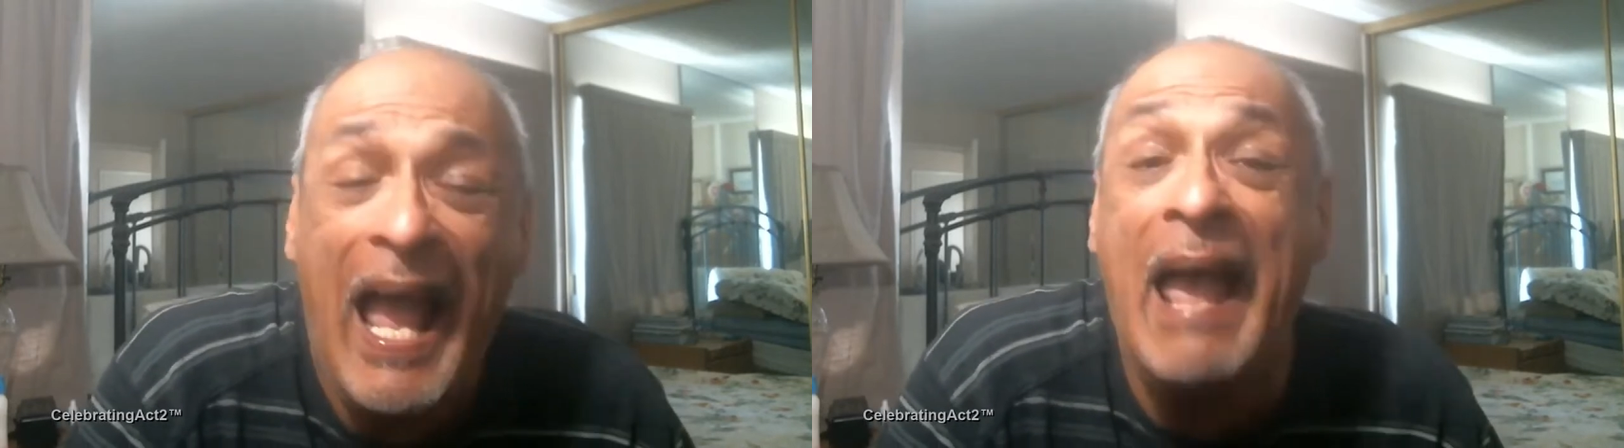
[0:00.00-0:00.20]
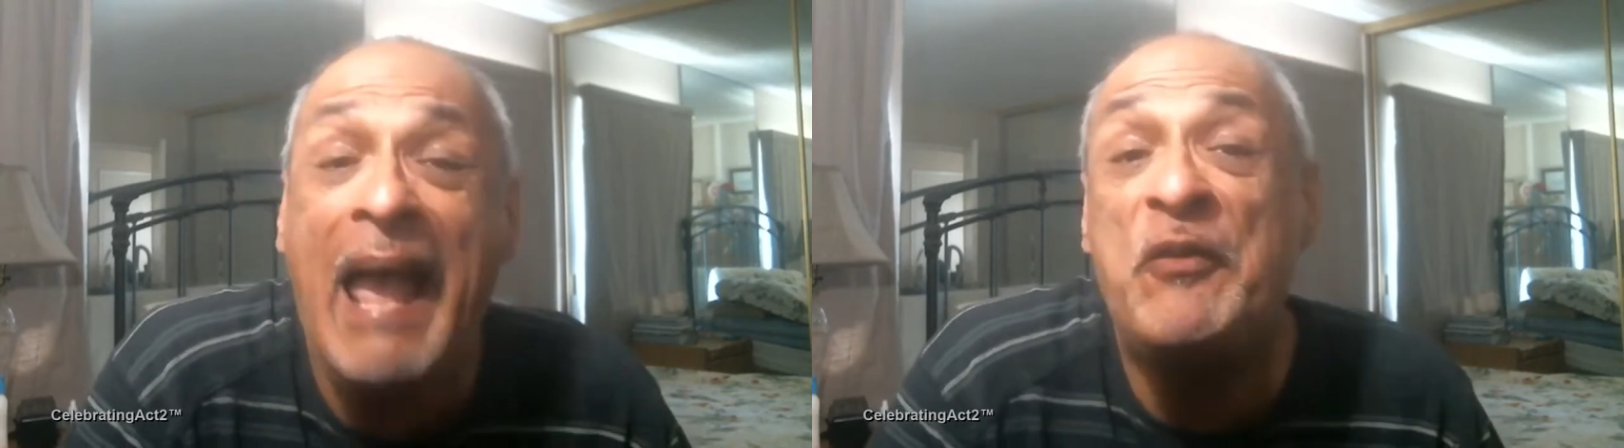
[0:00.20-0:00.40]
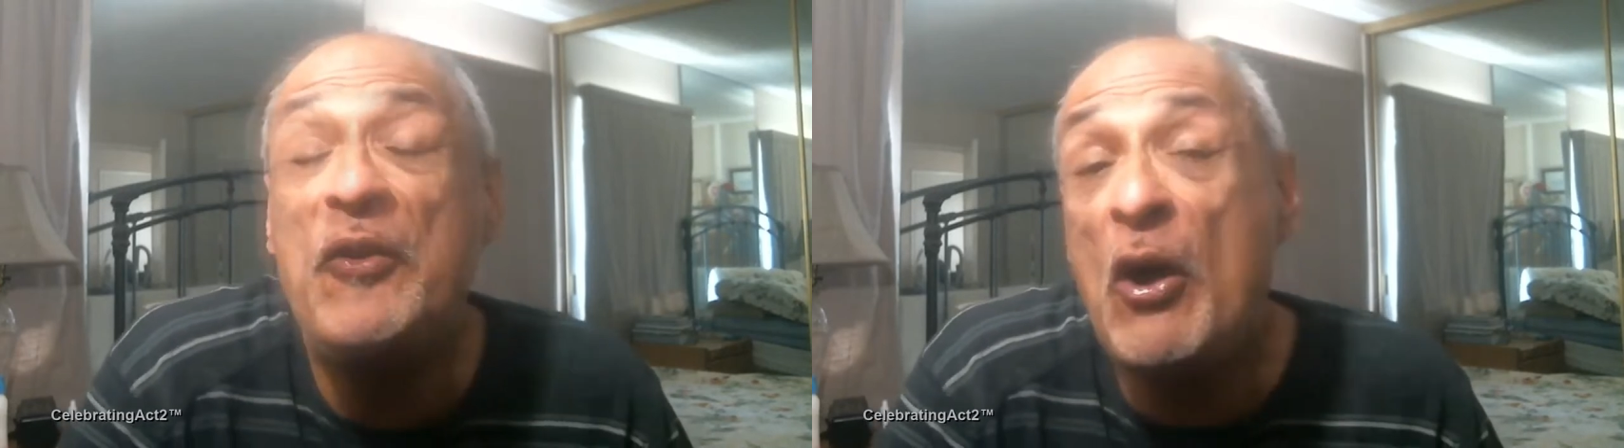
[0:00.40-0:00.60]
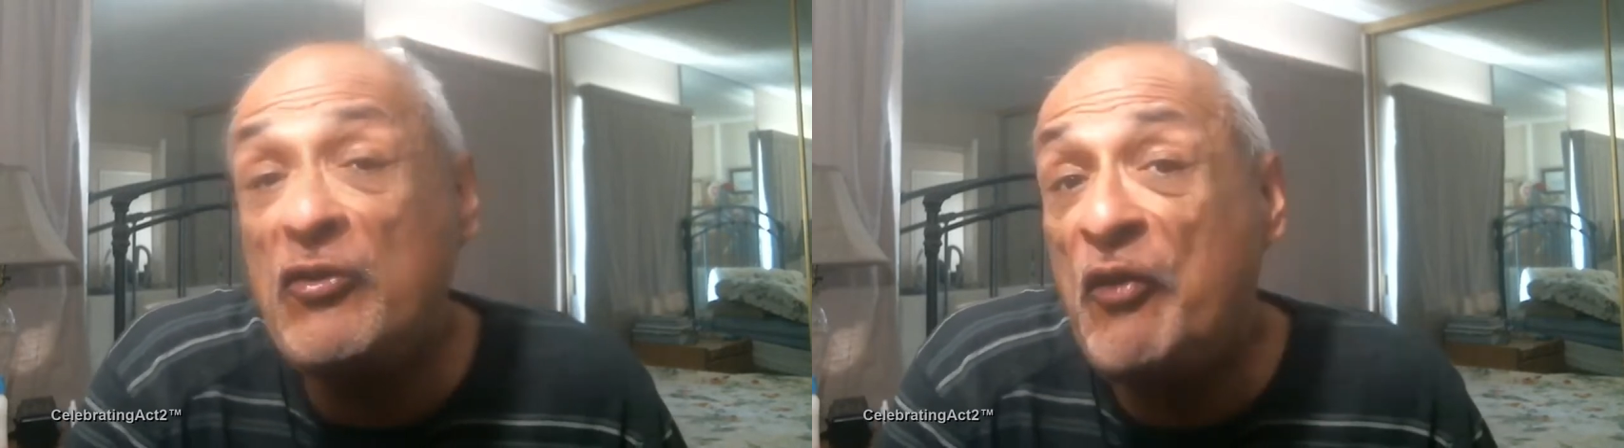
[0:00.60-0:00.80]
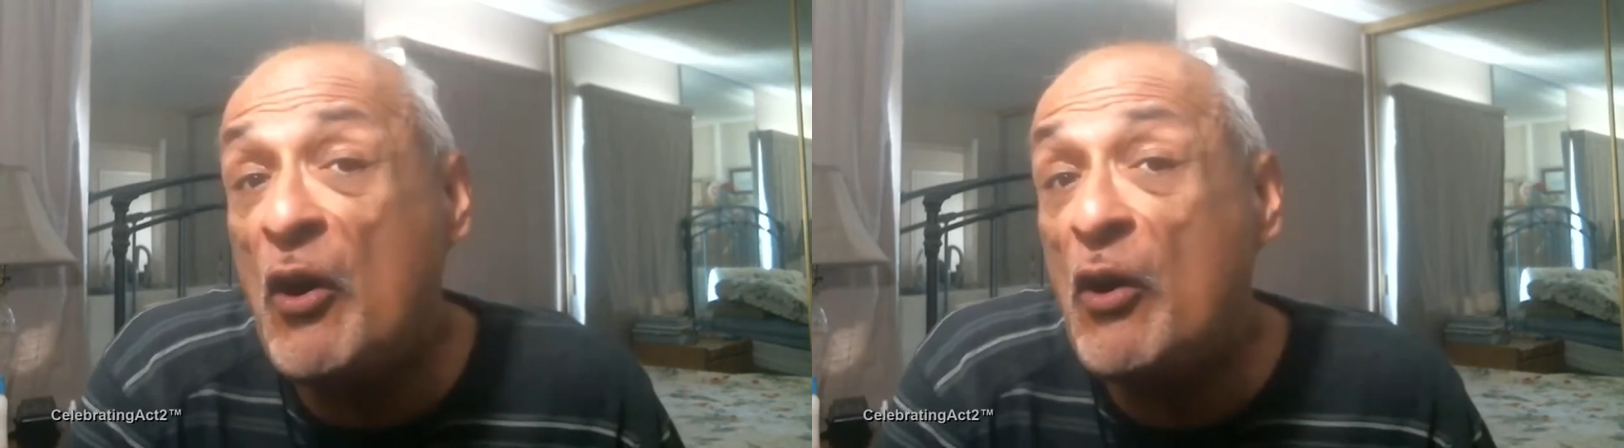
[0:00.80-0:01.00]
And for
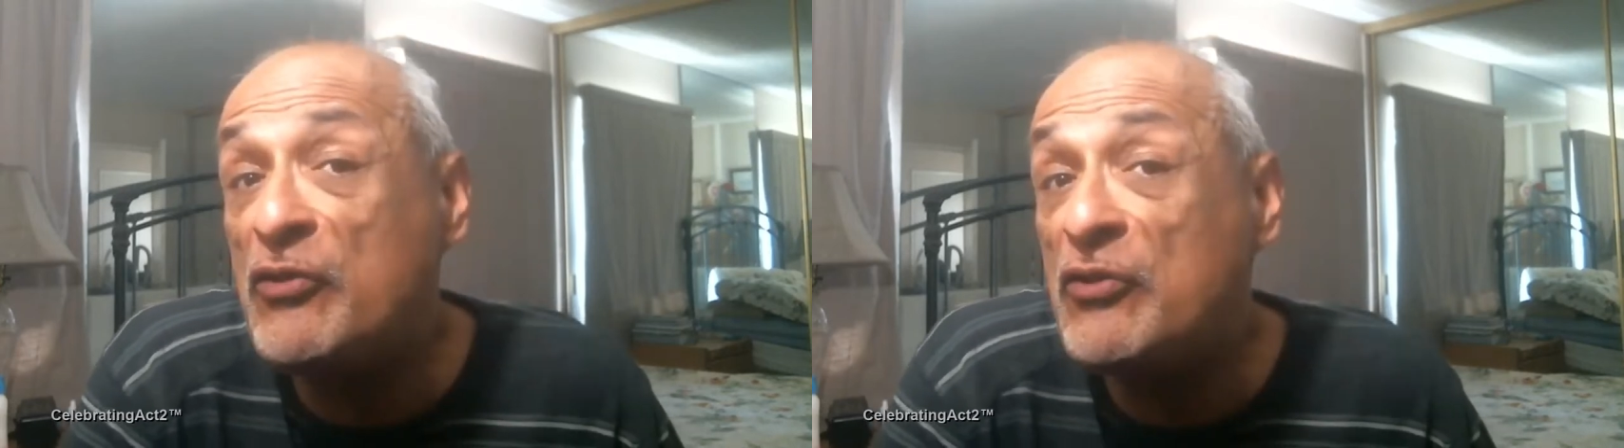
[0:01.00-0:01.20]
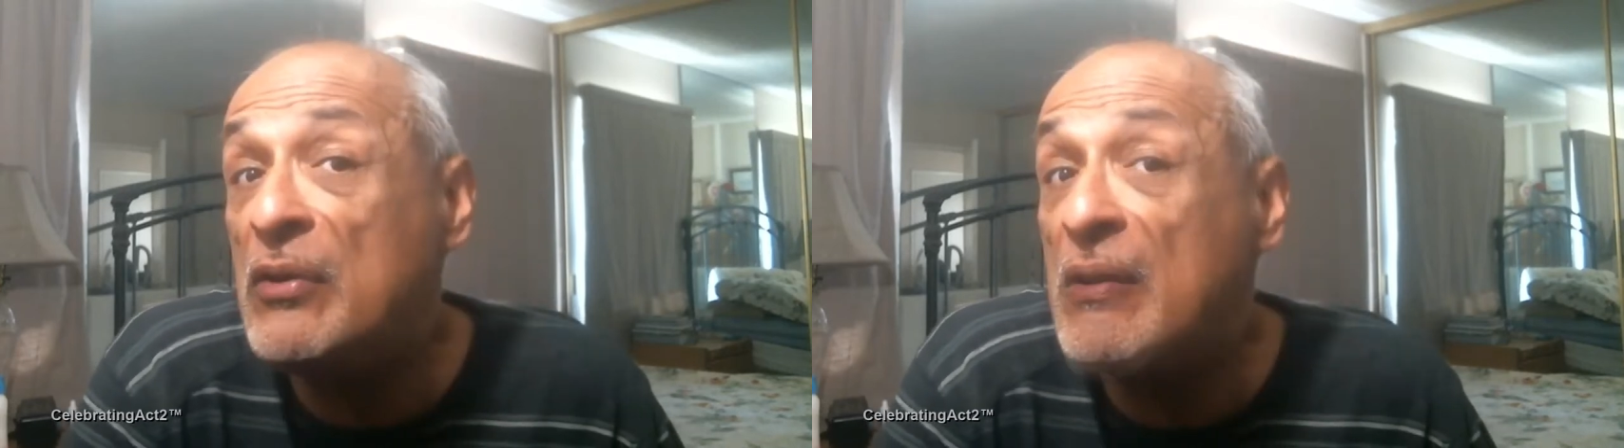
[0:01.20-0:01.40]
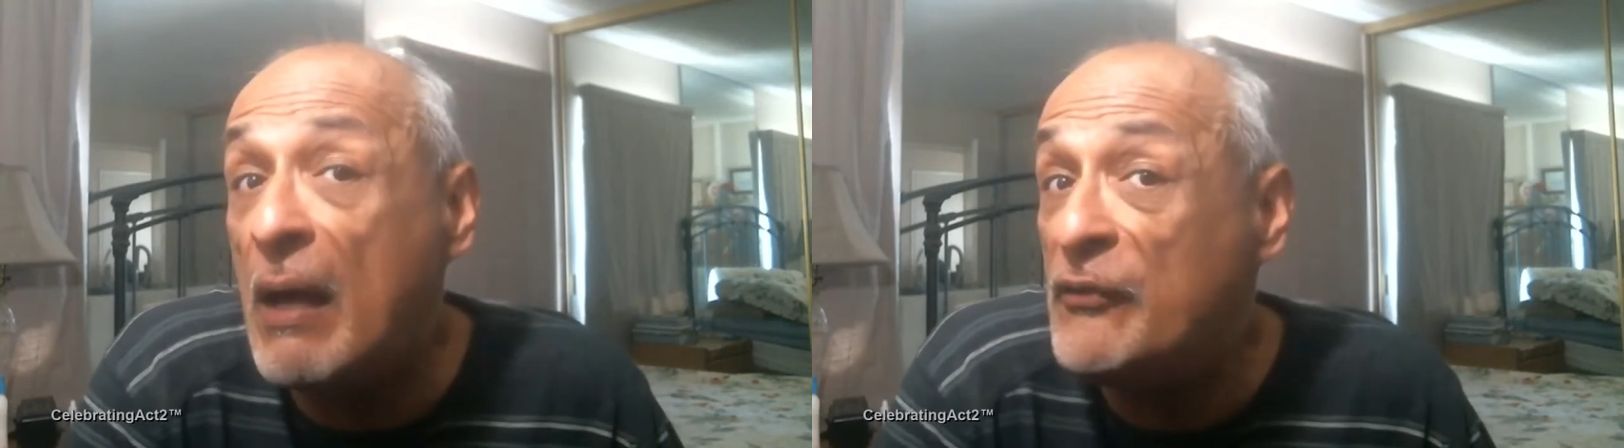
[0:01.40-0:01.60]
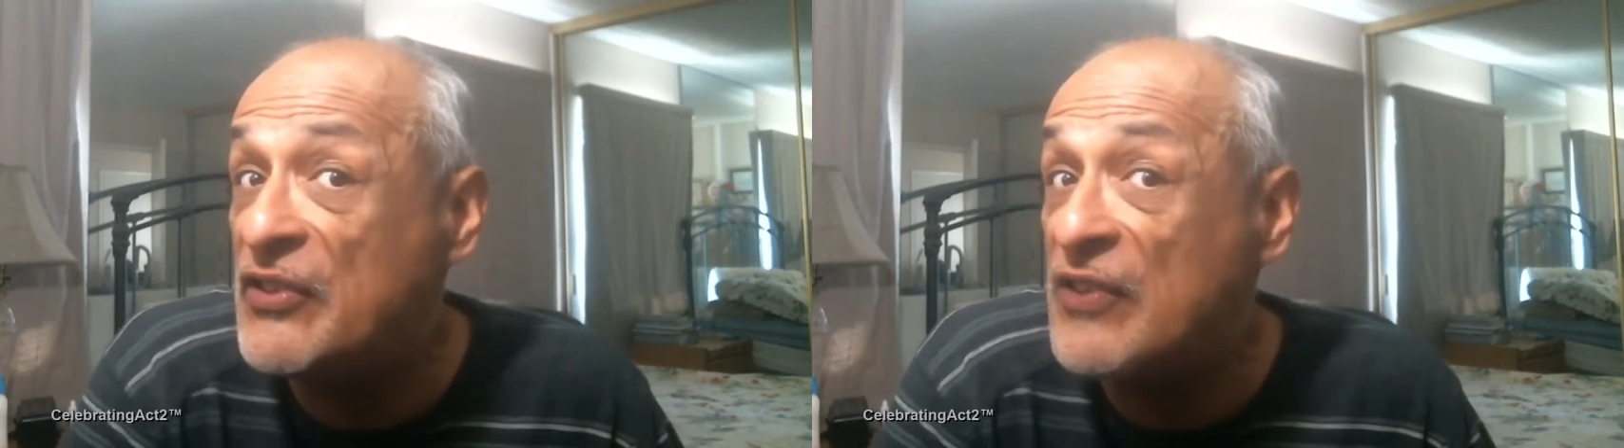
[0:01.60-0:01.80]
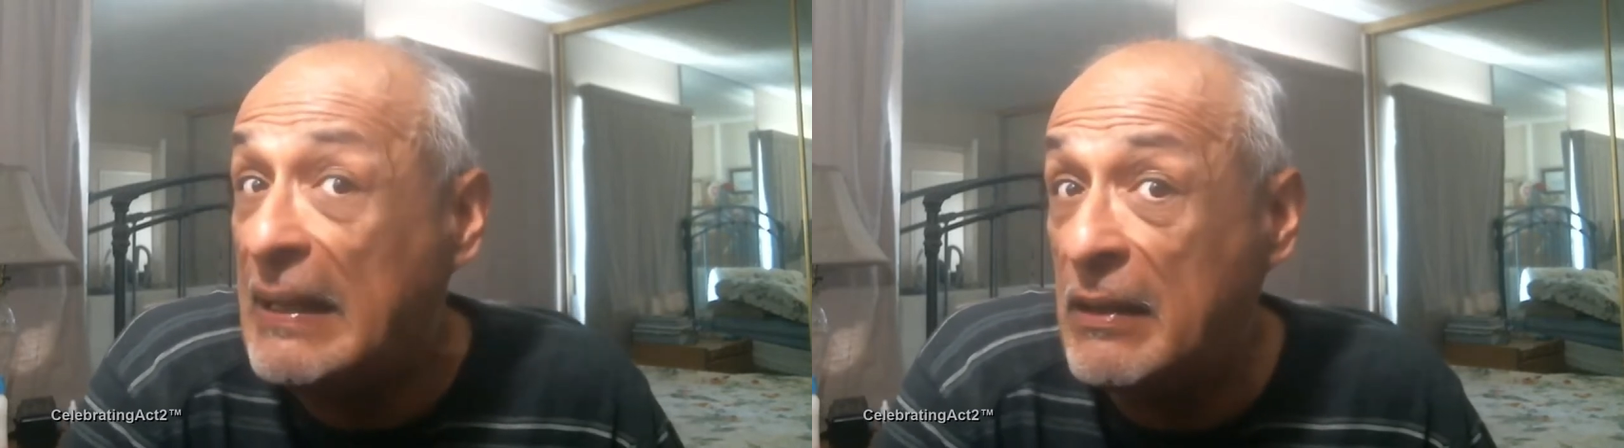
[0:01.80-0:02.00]
those folks who love
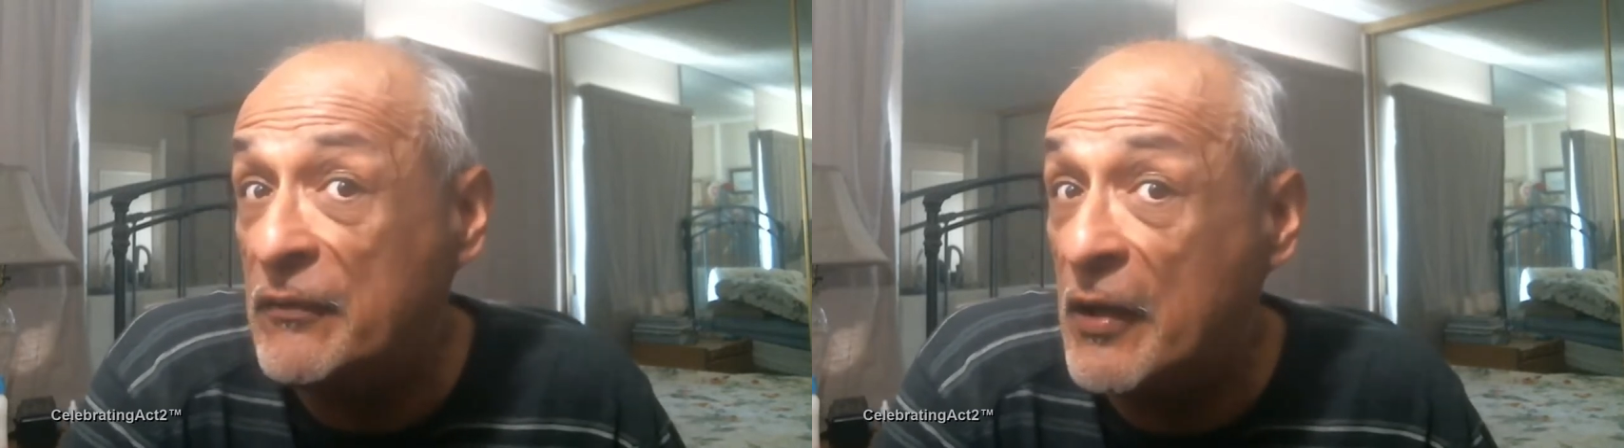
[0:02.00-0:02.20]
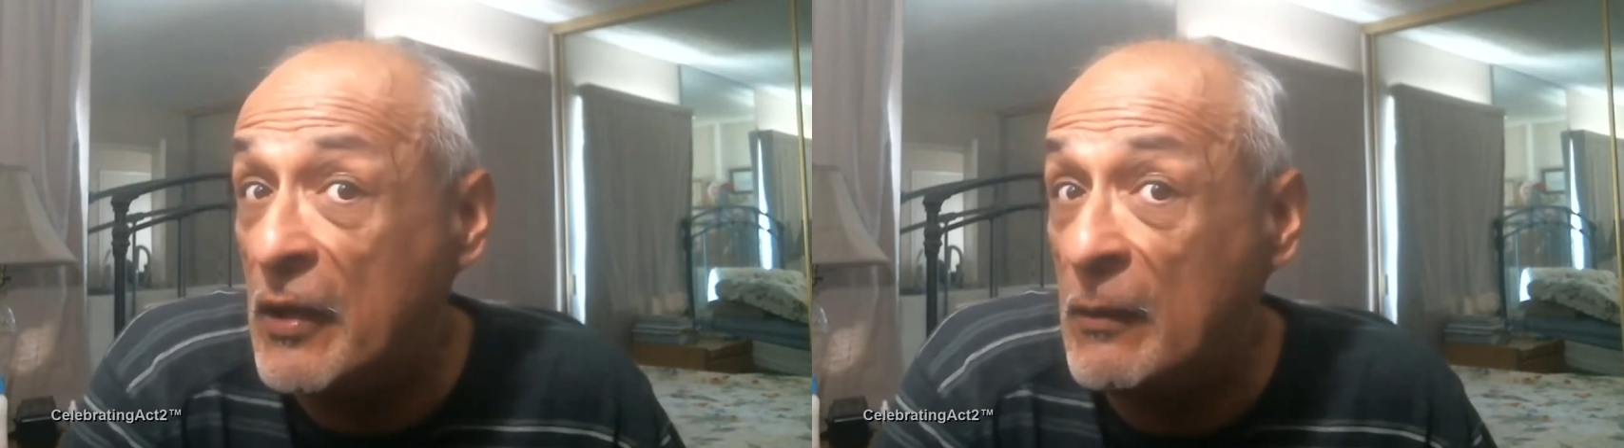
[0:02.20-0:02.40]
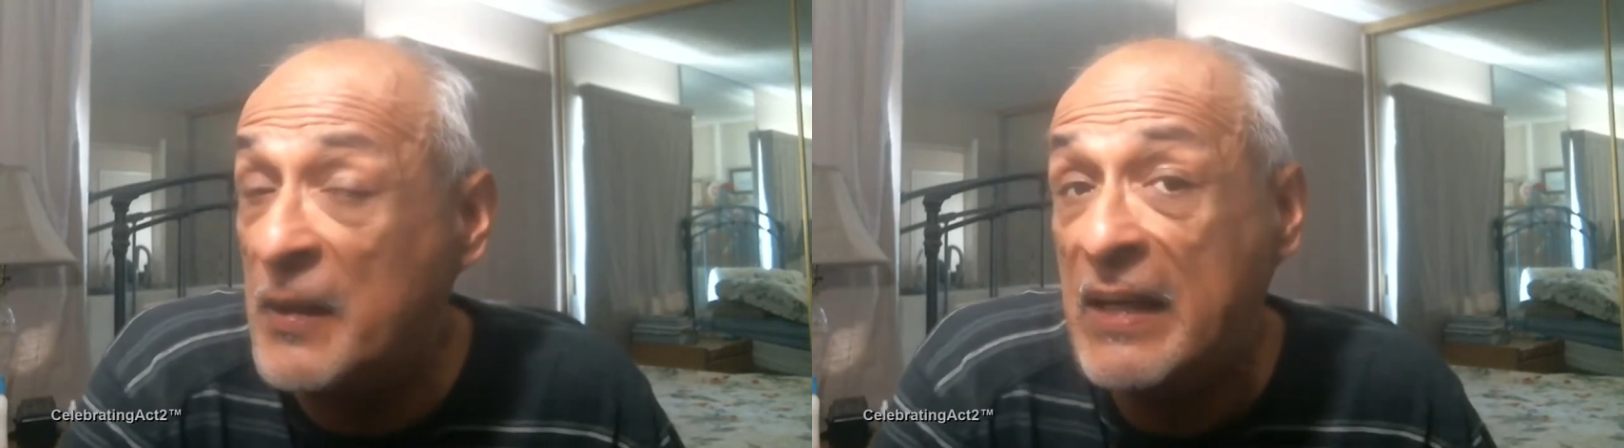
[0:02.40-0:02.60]
silent films,